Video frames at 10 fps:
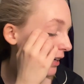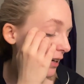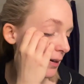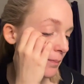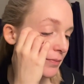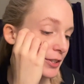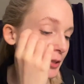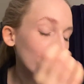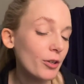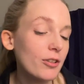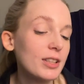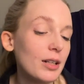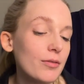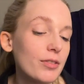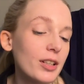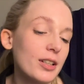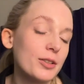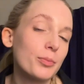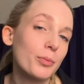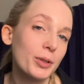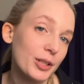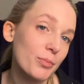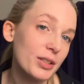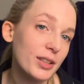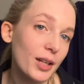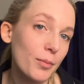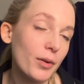Tomorrow's outfit is probably going to be the same.